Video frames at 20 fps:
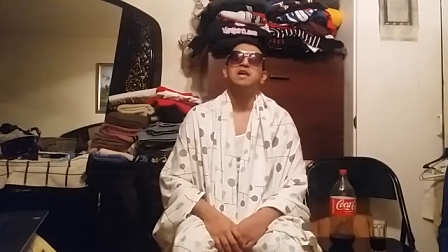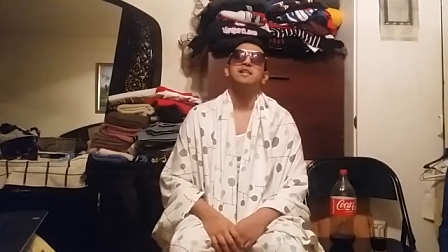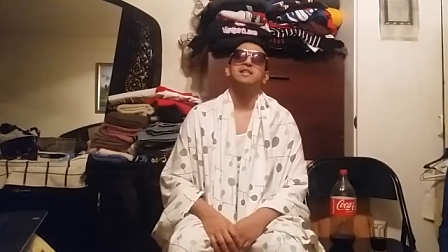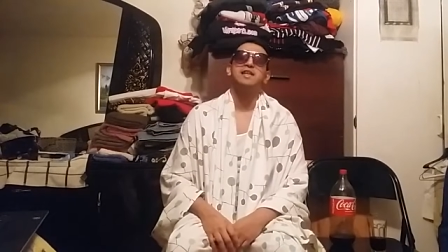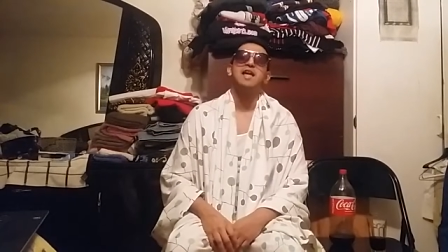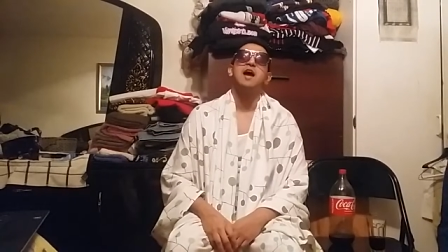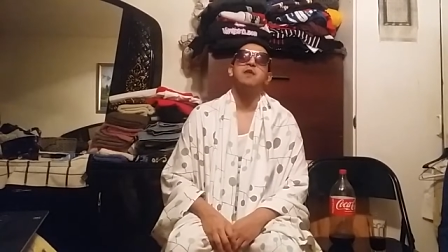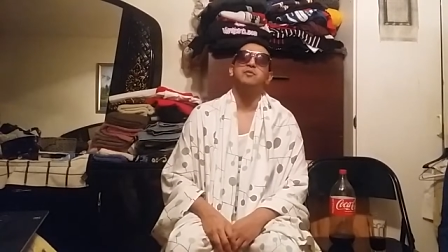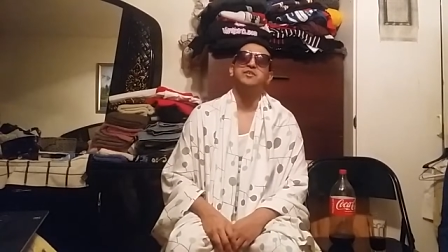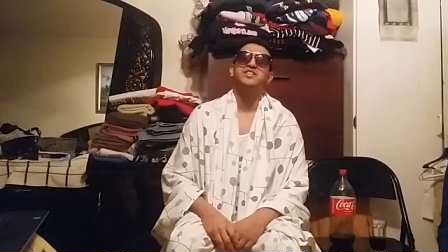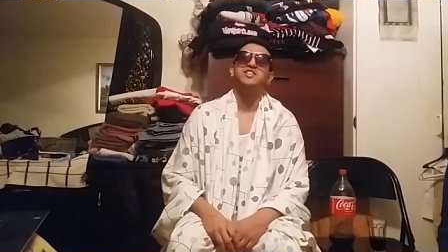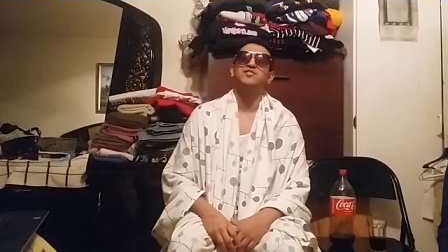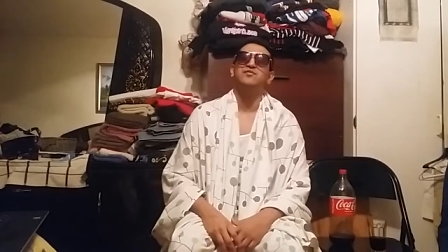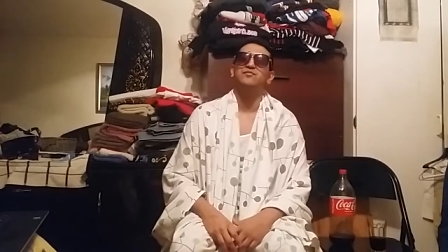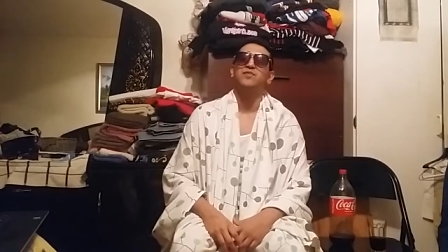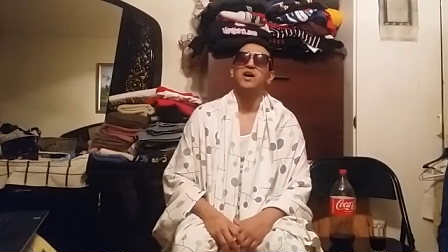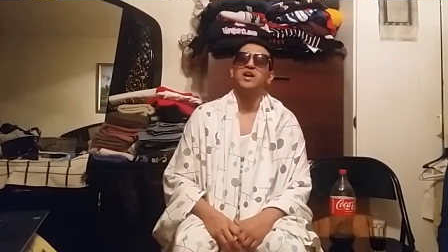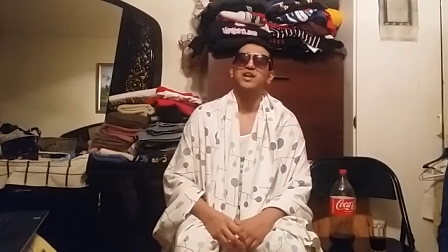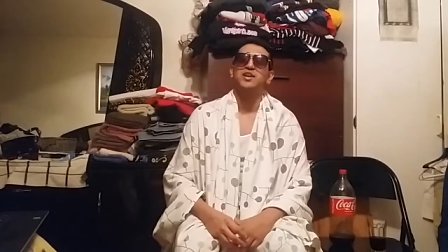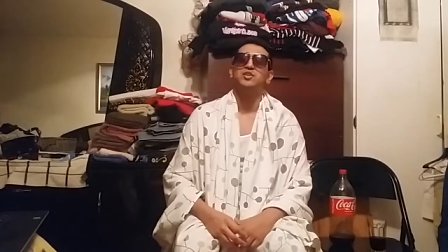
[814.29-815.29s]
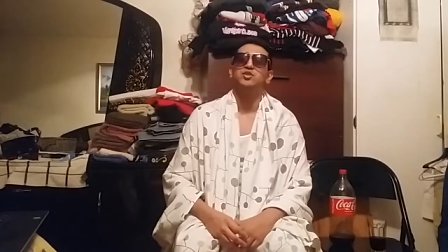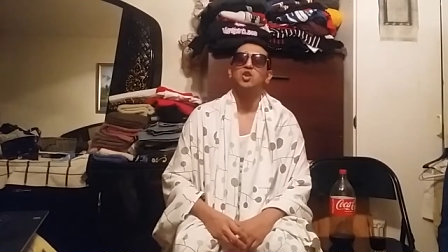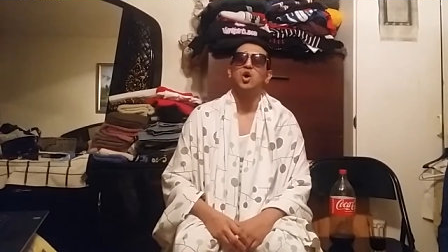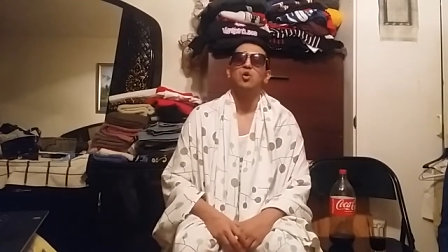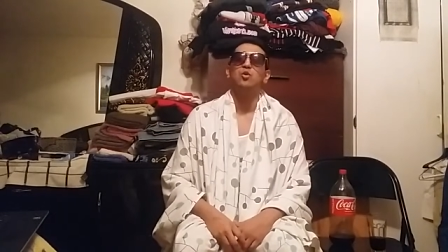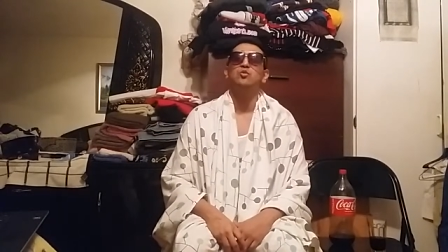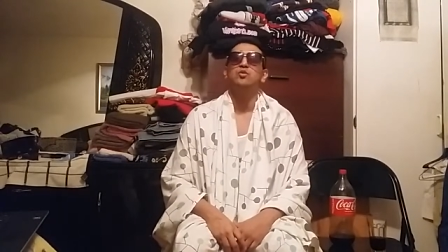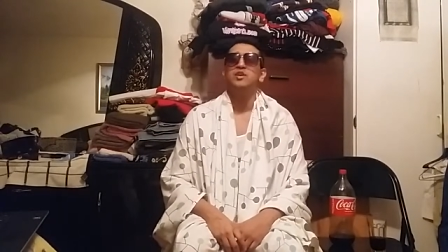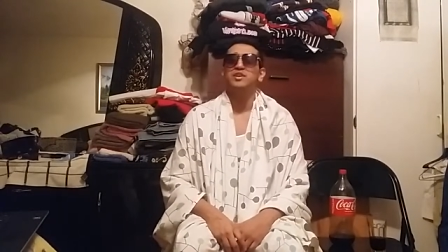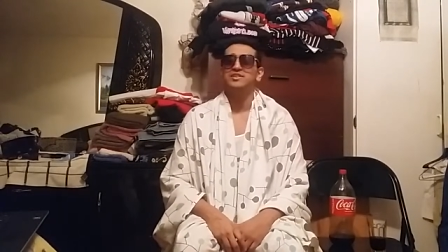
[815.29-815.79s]
Yeah, with fucking
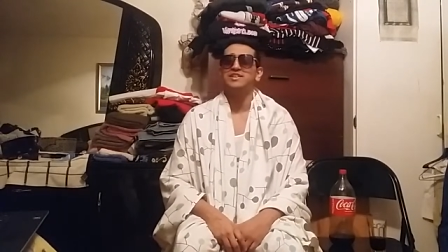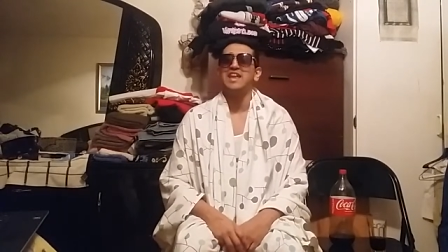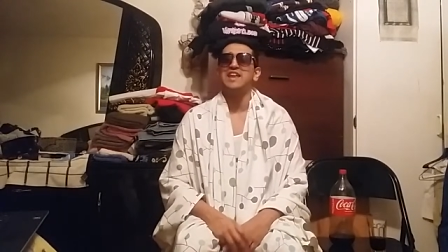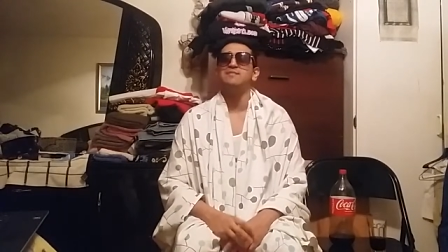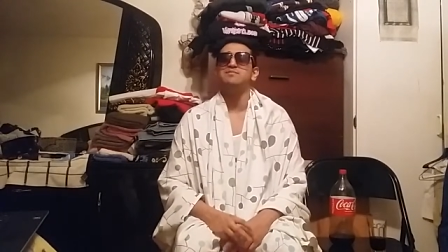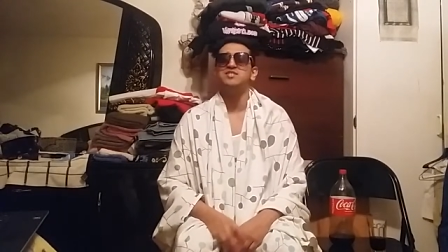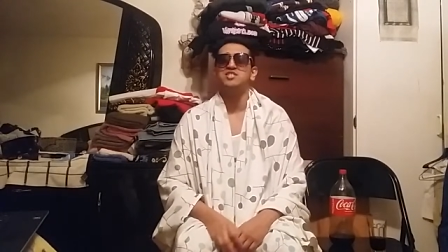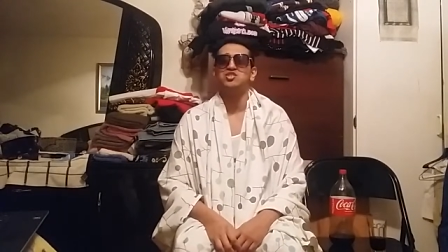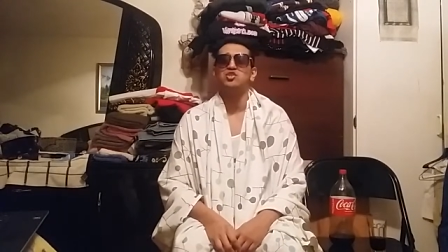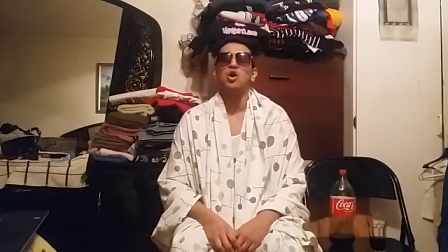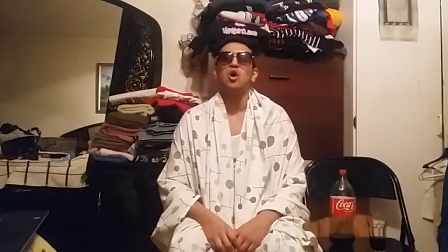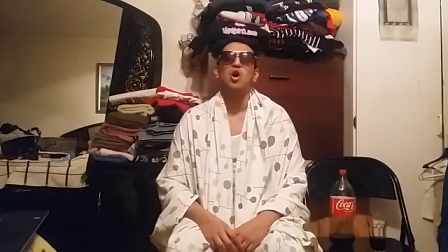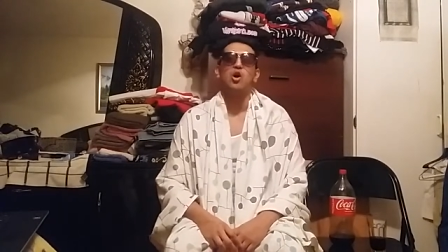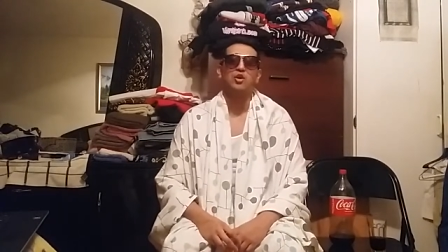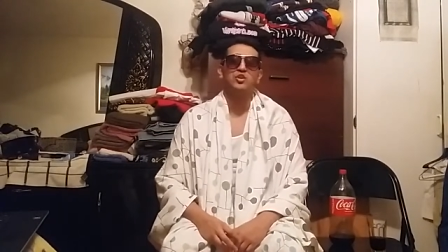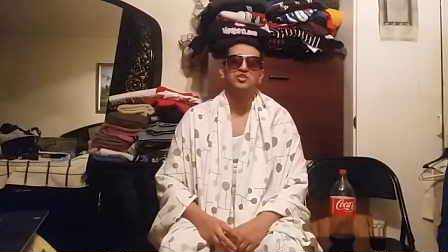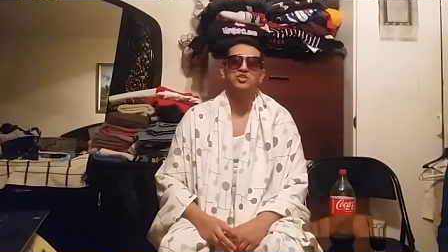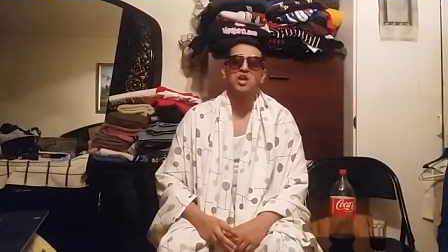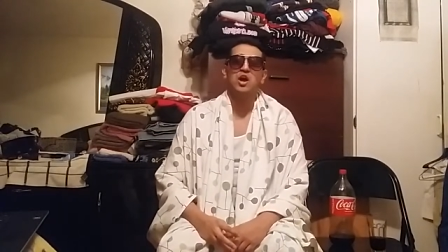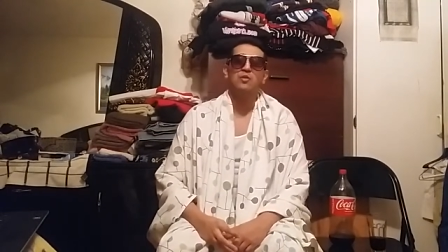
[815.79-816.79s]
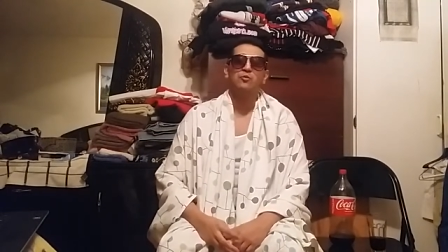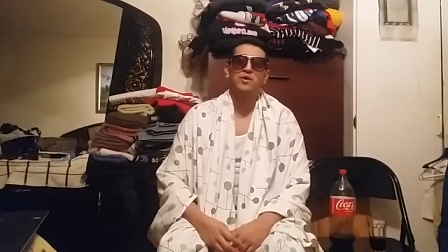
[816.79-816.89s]
no name stars,